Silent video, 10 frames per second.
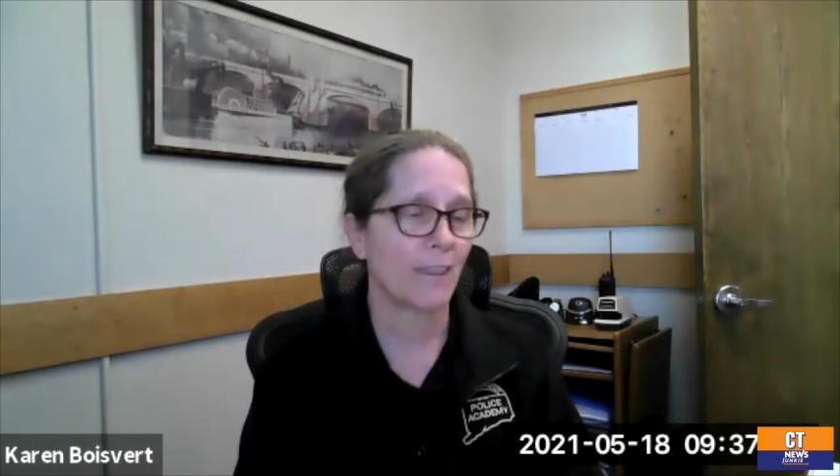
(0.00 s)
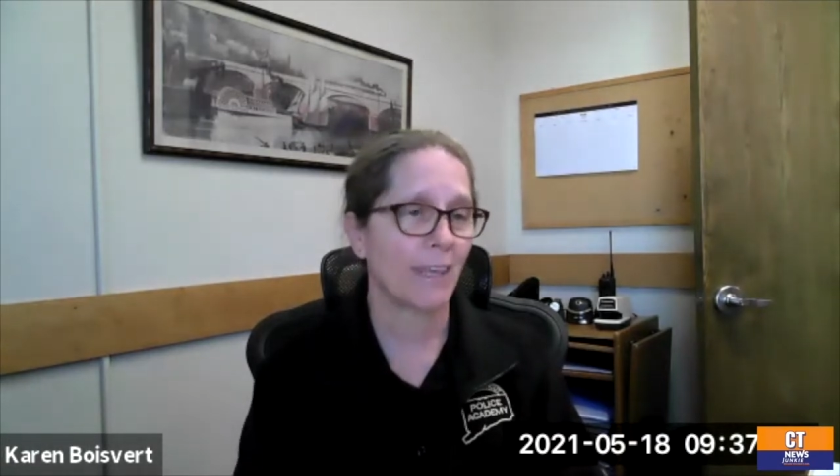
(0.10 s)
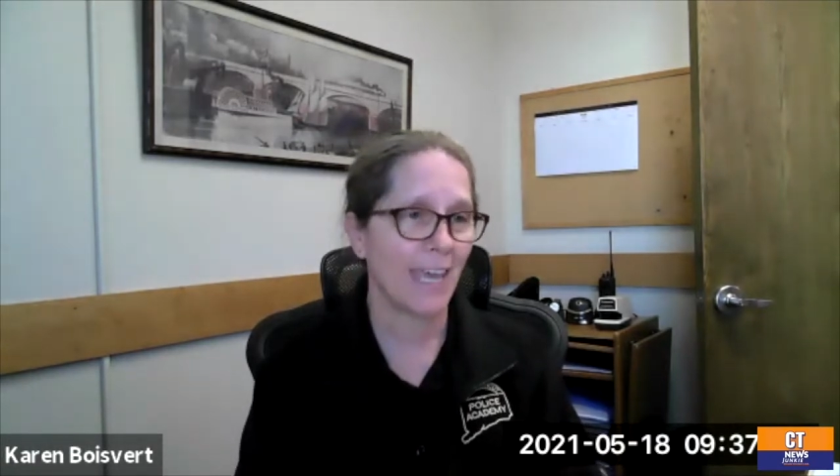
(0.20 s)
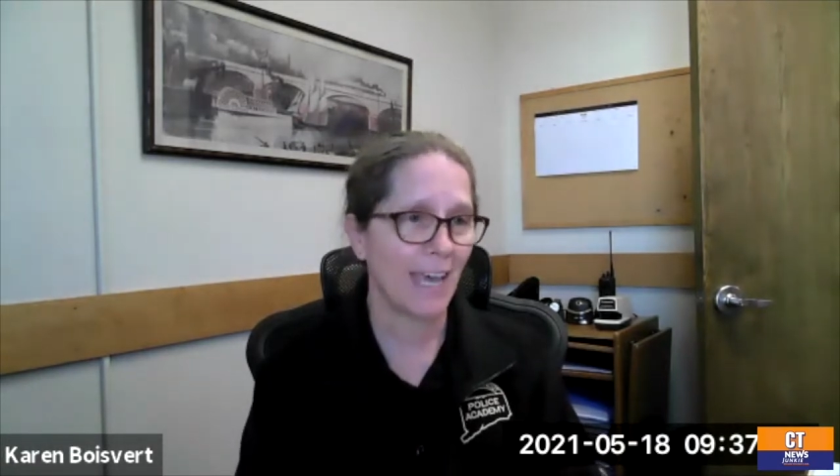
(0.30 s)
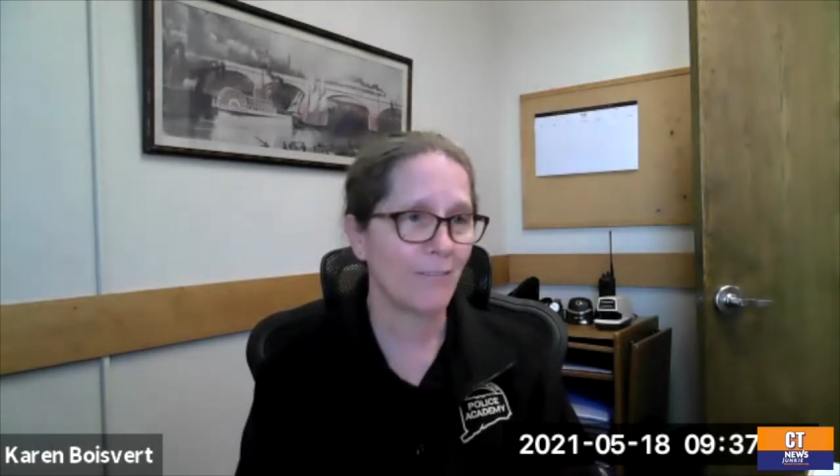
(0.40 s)
they
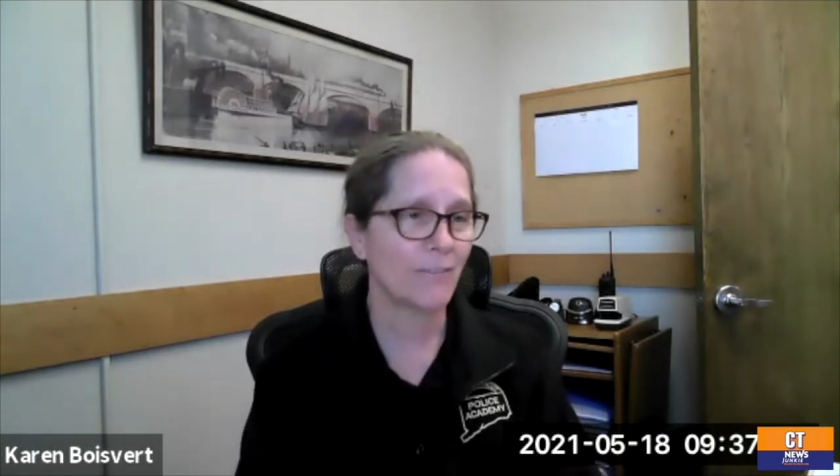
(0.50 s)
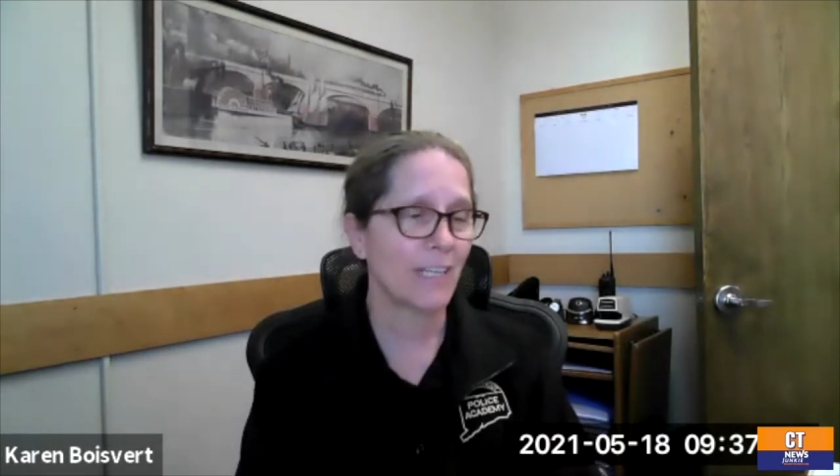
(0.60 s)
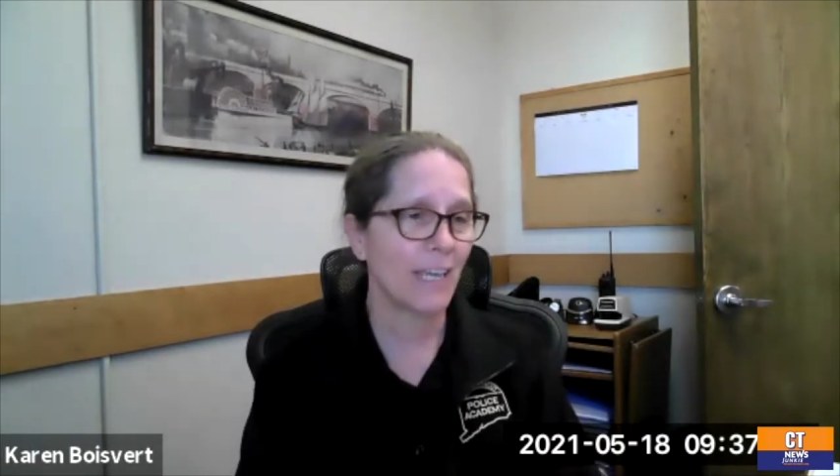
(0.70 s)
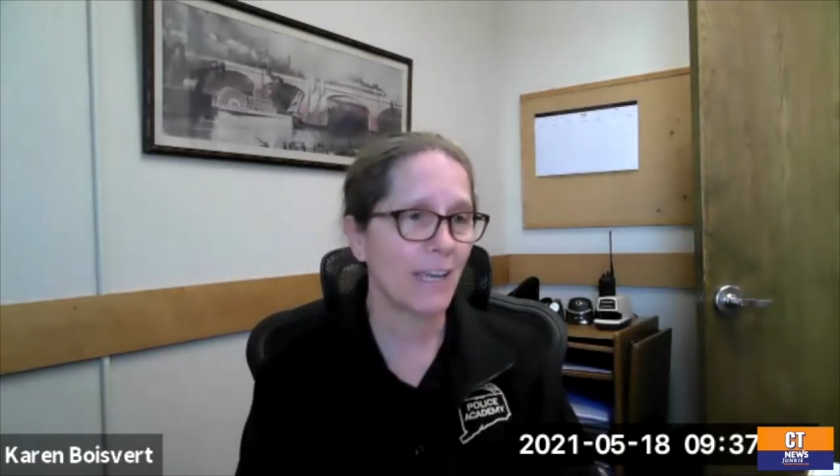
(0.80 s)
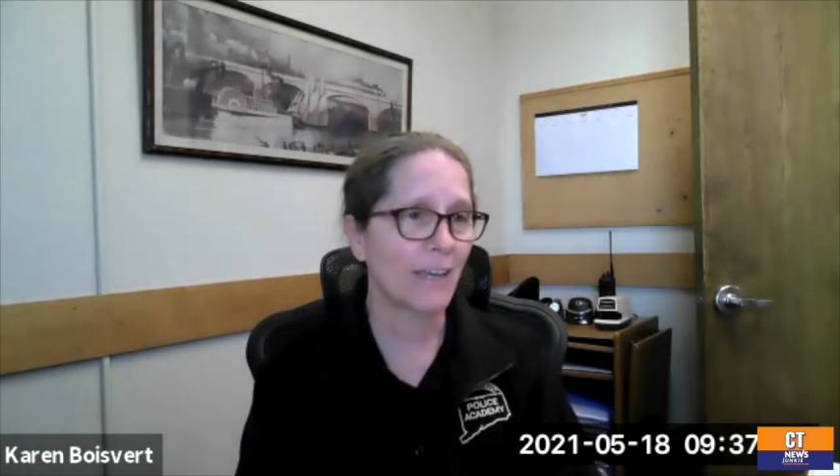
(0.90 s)
have to
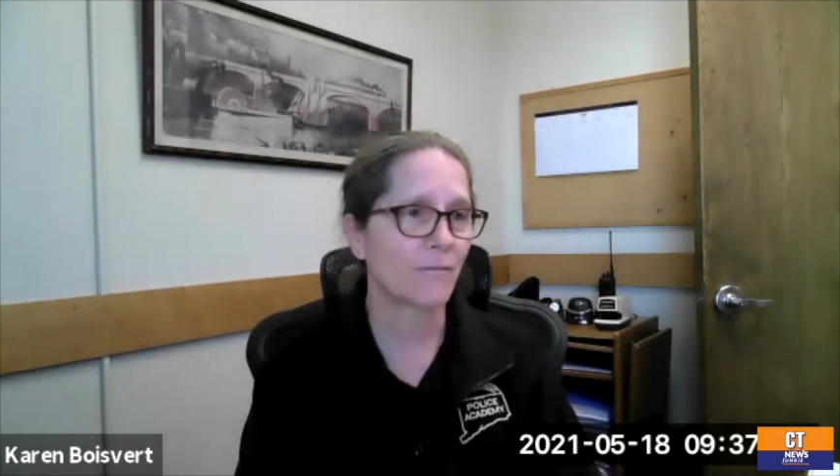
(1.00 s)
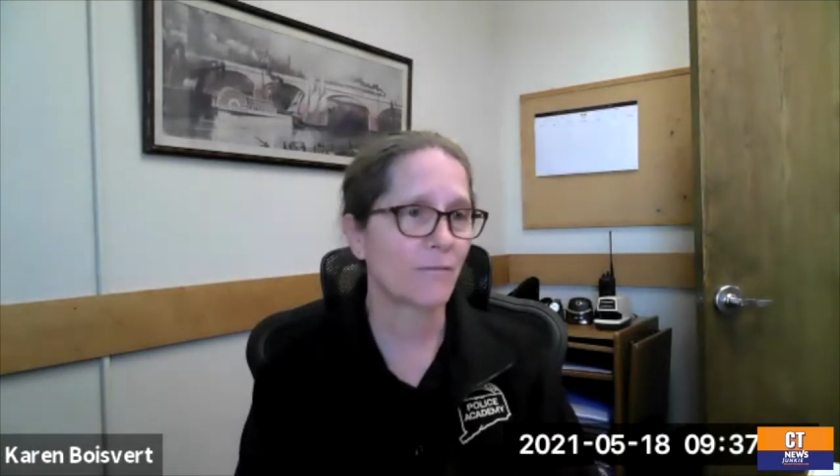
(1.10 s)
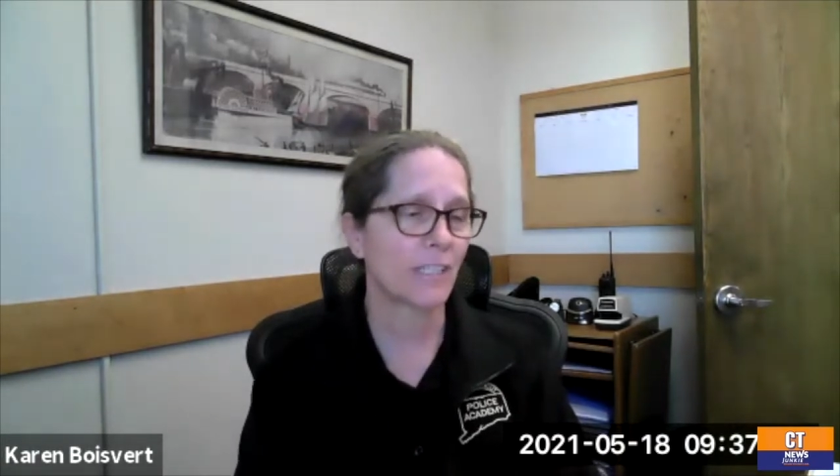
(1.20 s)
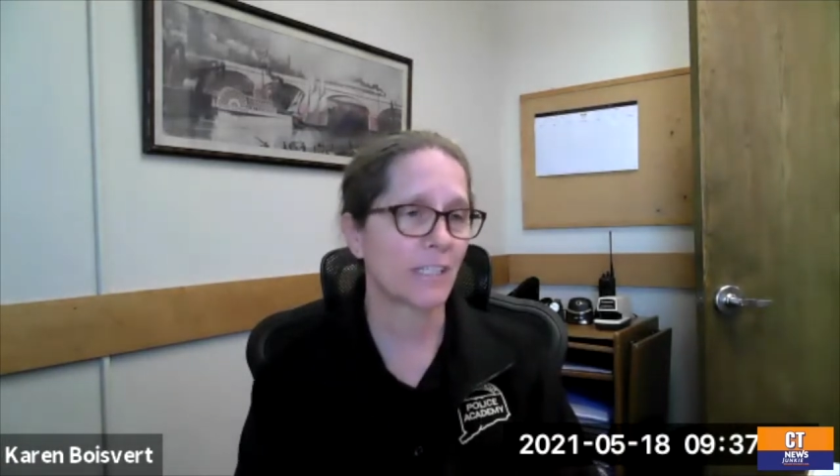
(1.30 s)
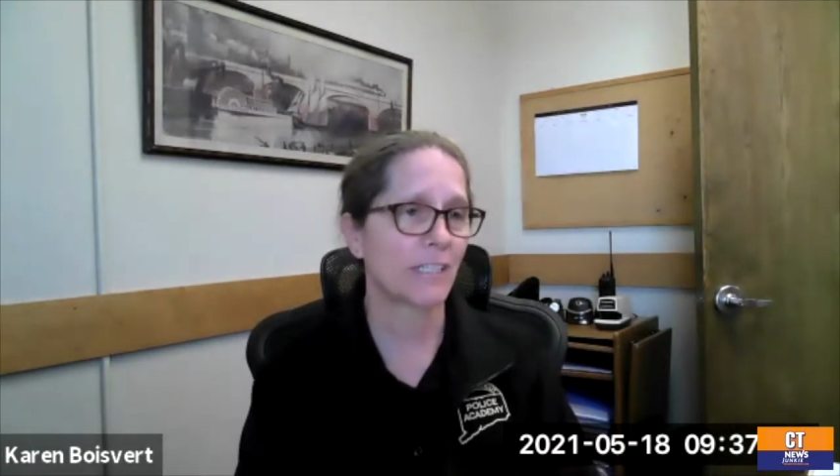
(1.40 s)
have
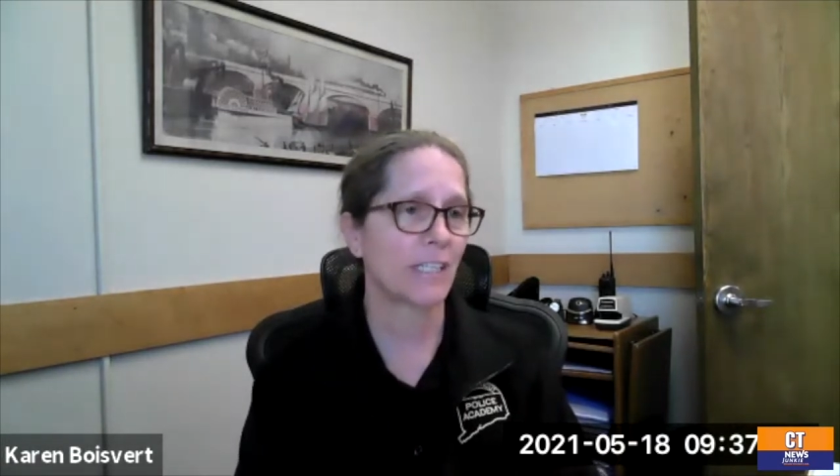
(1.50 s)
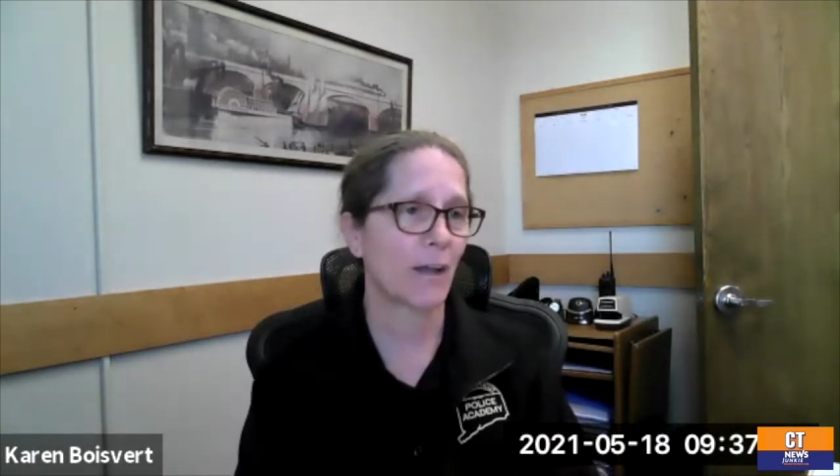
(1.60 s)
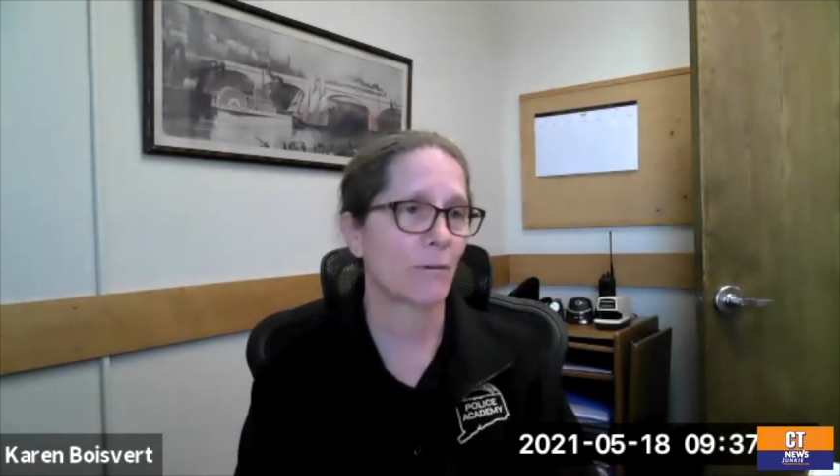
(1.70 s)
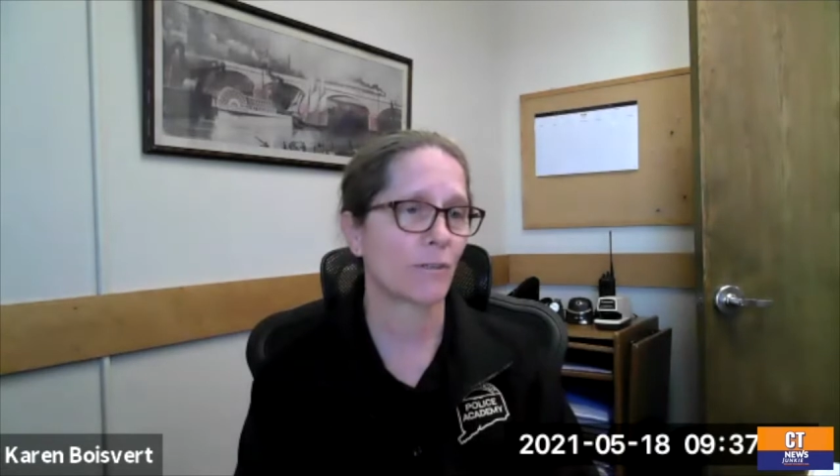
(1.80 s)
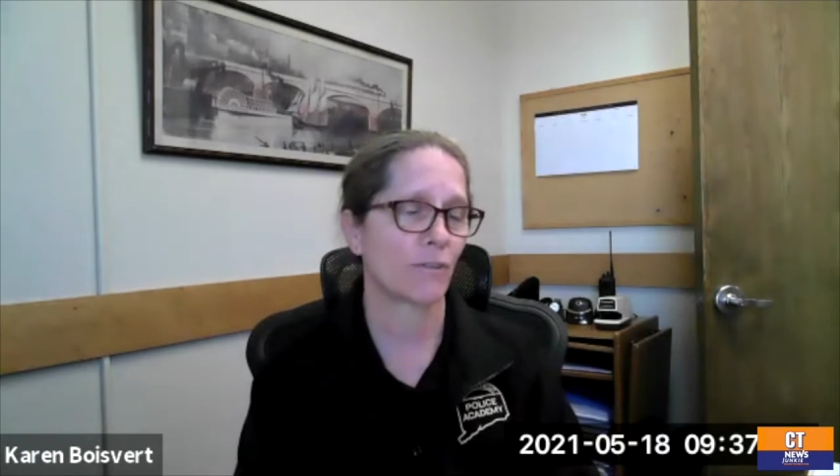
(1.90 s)
60 hours